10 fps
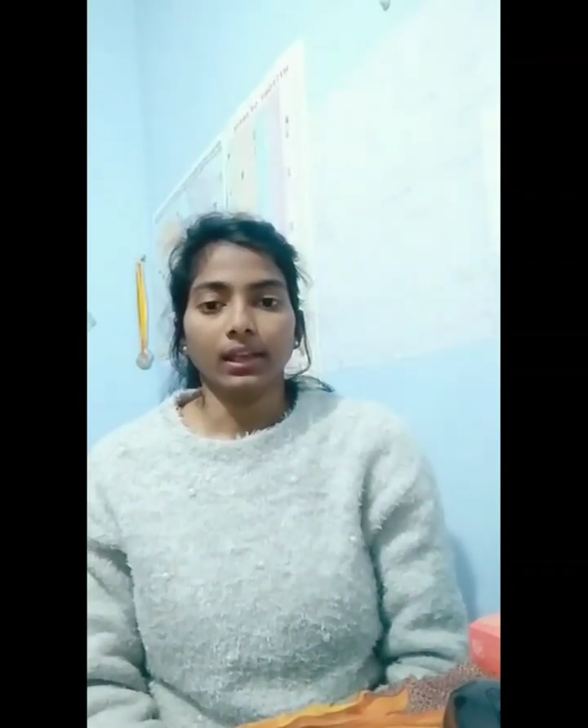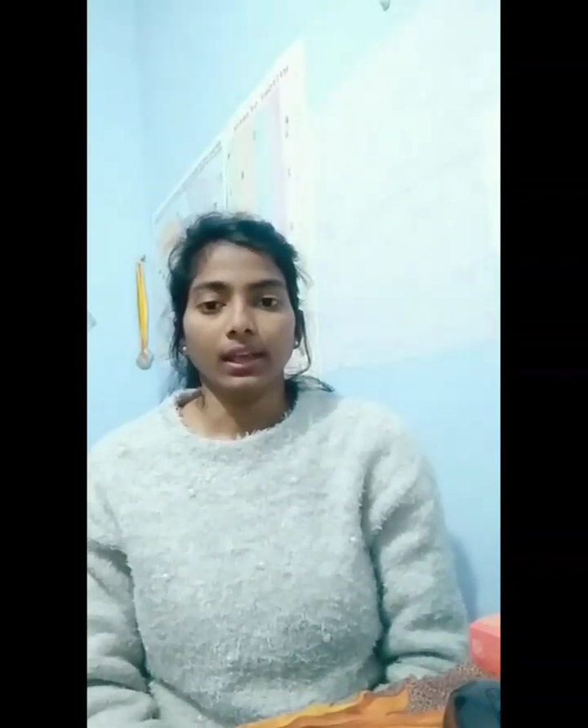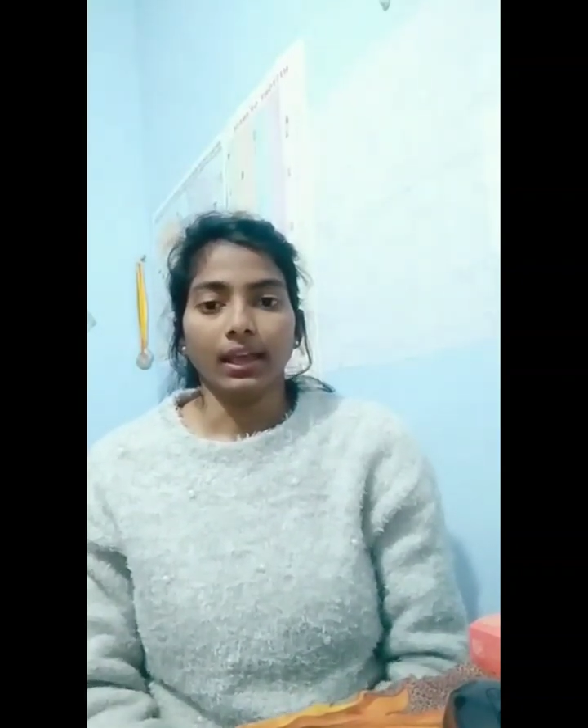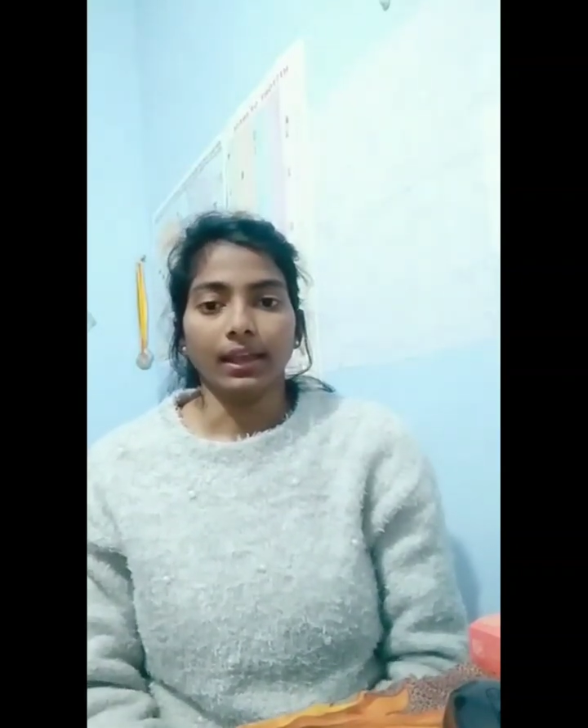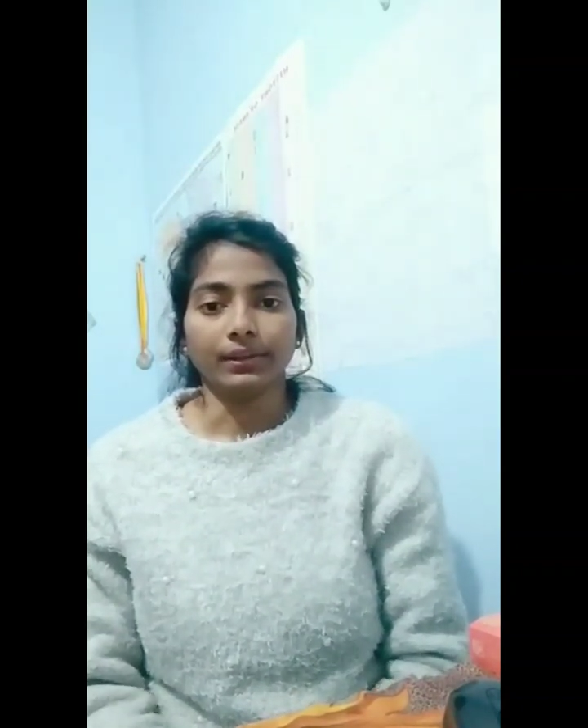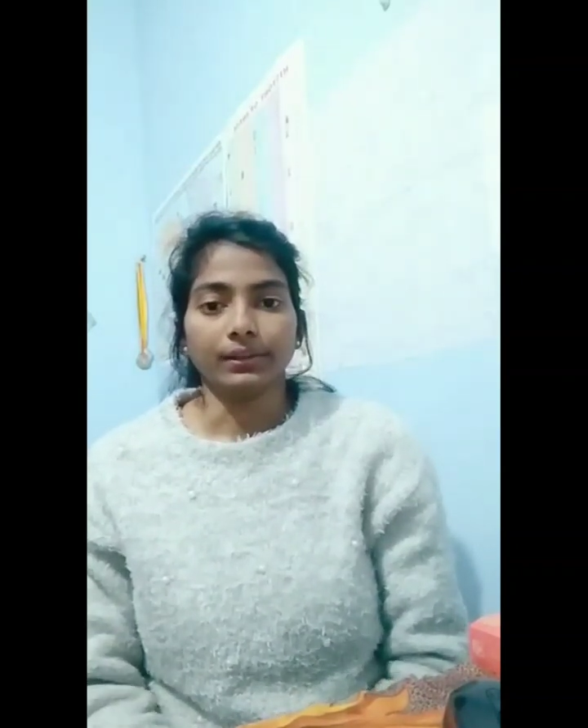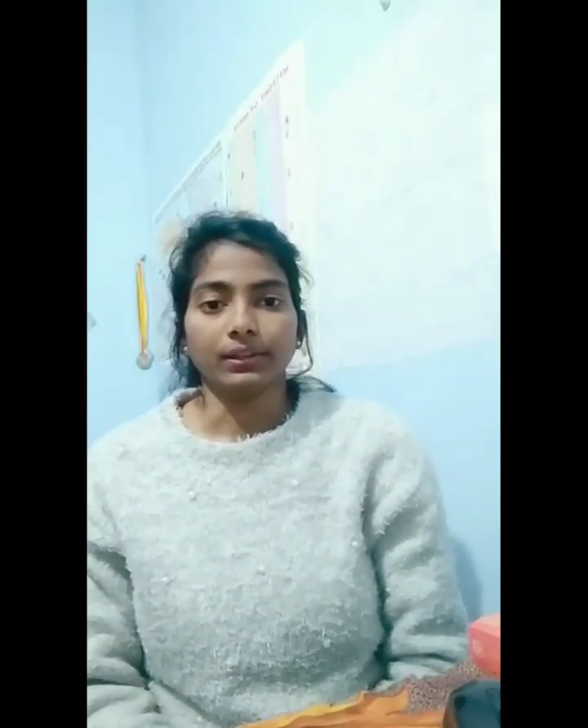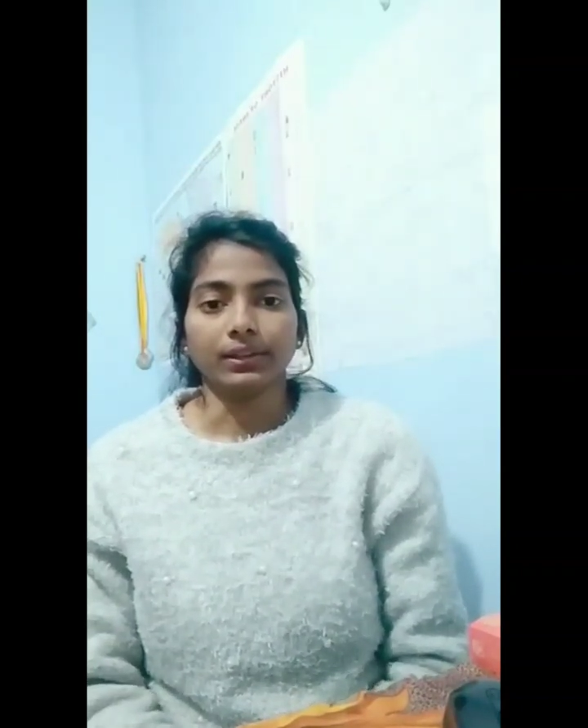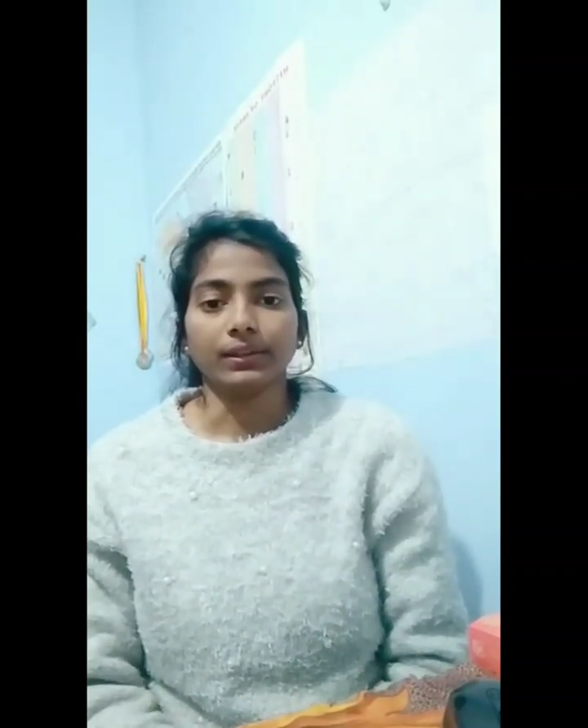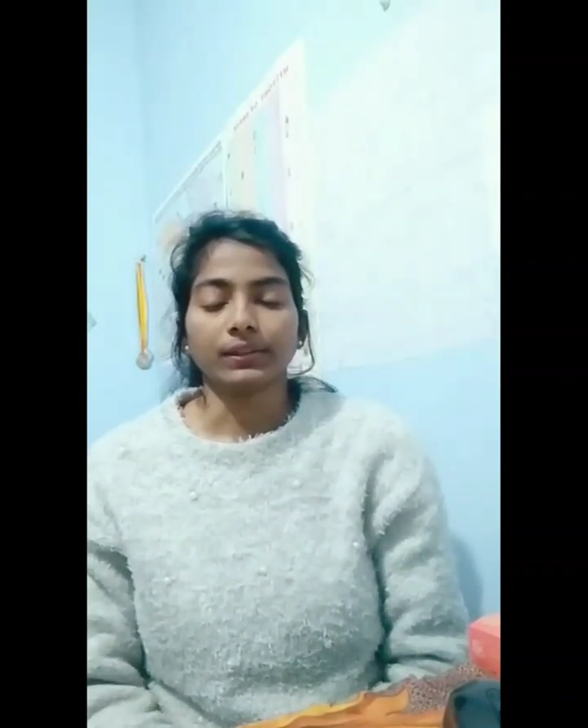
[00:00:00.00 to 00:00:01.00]
and
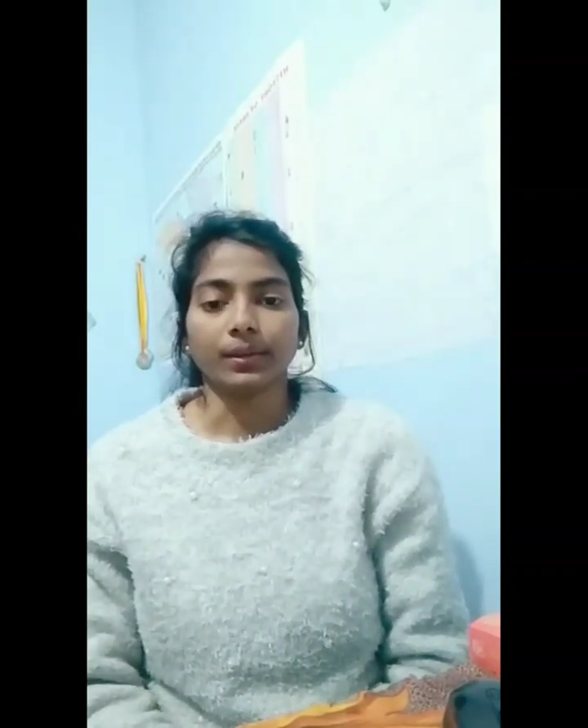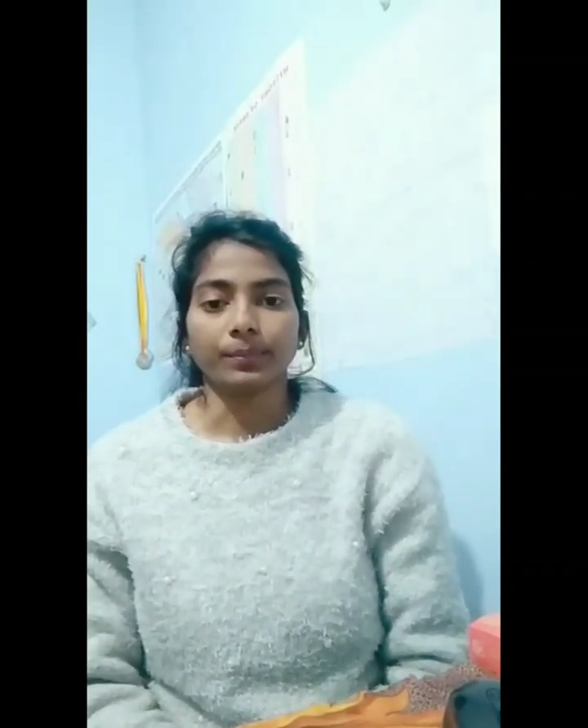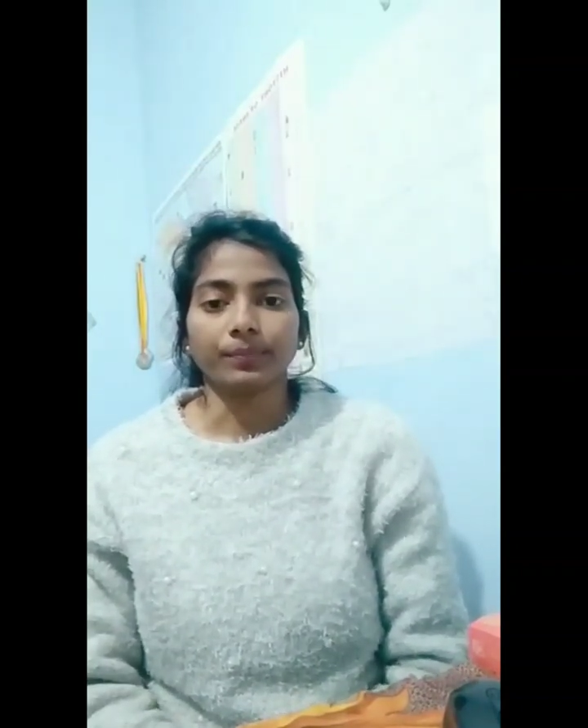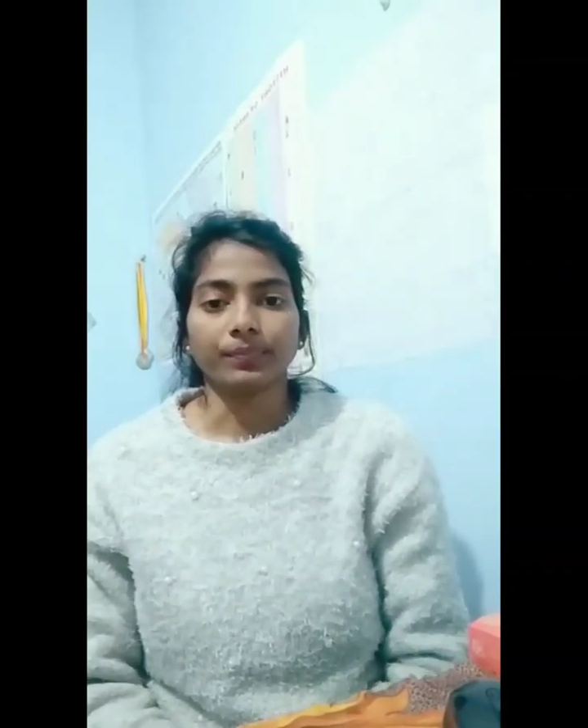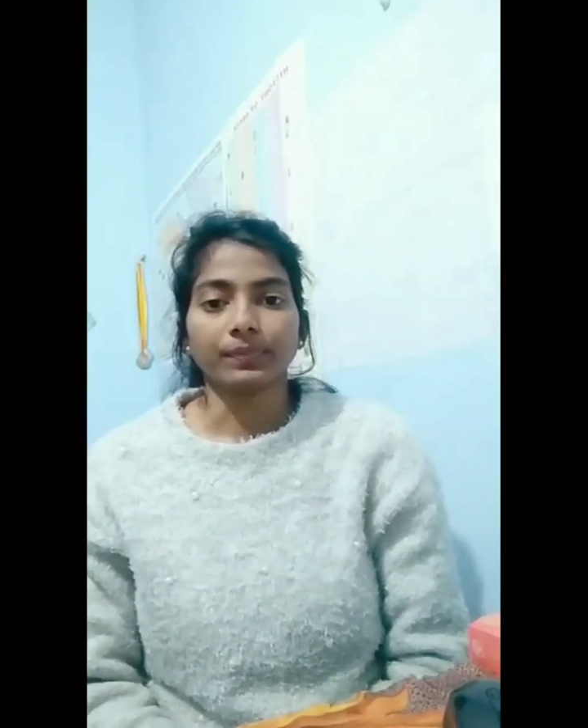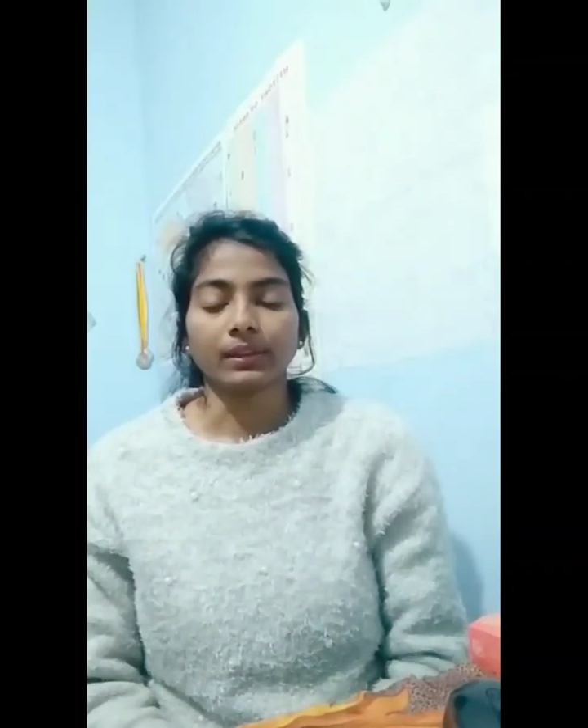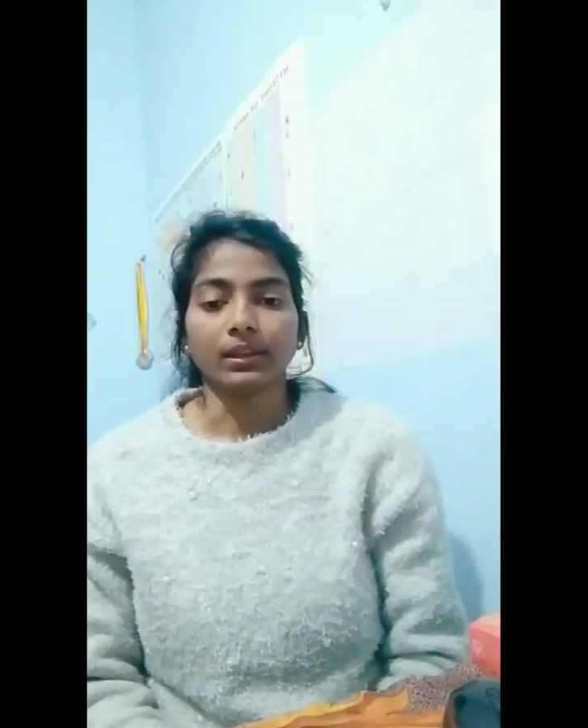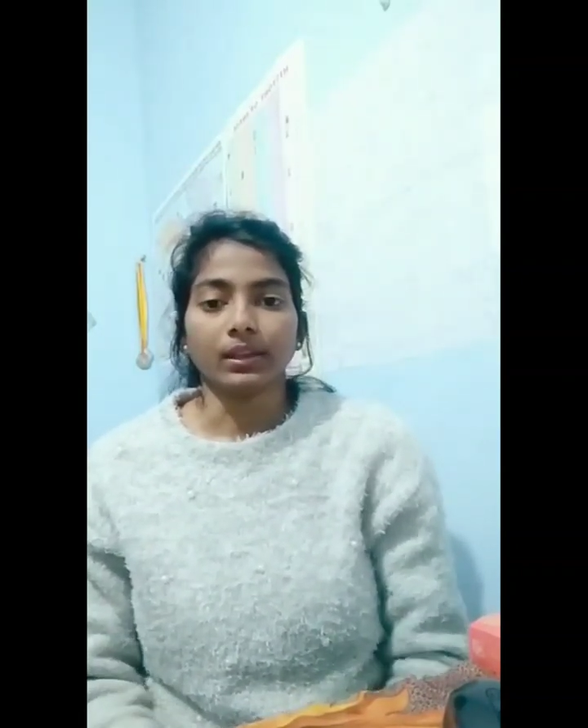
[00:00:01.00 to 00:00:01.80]
some